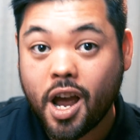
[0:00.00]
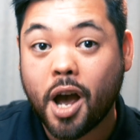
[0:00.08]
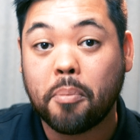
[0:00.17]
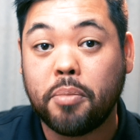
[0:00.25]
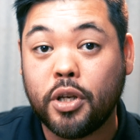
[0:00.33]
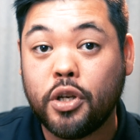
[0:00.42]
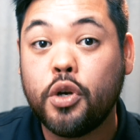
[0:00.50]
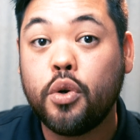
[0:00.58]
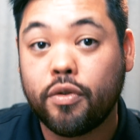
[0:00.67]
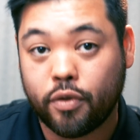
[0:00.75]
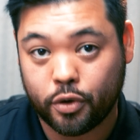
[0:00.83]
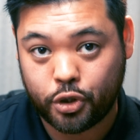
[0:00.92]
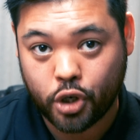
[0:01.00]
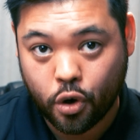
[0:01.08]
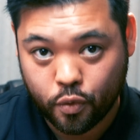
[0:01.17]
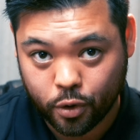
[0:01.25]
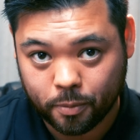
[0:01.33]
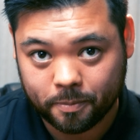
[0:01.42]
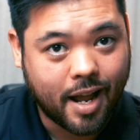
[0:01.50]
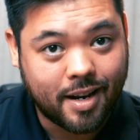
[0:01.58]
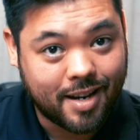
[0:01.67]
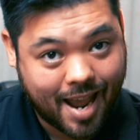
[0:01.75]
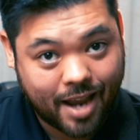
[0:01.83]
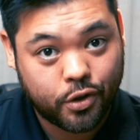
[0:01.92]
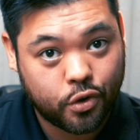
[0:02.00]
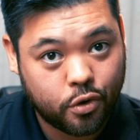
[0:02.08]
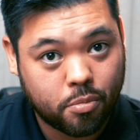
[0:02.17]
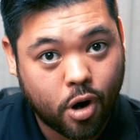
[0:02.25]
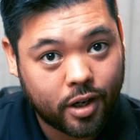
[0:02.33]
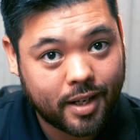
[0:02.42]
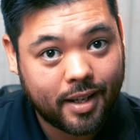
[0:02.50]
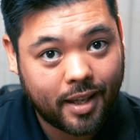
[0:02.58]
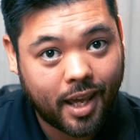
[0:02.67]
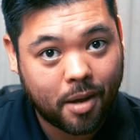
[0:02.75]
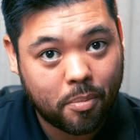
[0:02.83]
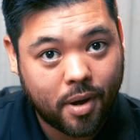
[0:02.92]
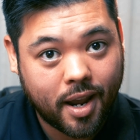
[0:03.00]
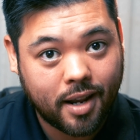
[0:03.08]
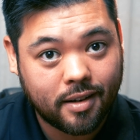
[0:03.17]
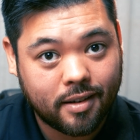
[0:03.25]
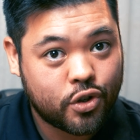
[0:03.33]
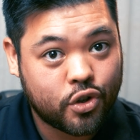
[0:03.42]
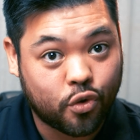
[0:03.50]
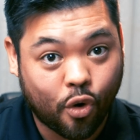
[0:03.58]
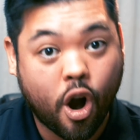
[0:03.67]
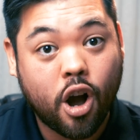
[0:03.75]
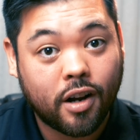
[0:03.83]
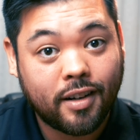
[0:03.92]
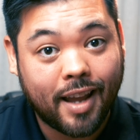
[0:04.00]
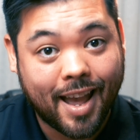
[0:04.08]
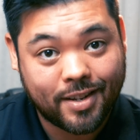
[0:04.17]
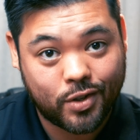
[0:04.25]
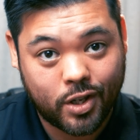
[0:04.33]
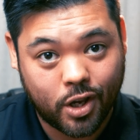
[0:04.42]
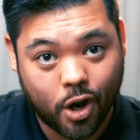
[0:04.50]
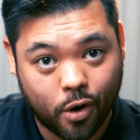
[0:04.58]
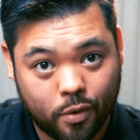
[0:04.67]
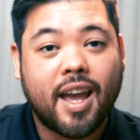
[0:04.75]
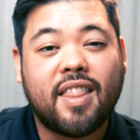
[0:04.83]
a beautiful showroom, a national marketing campaign, strong SEO,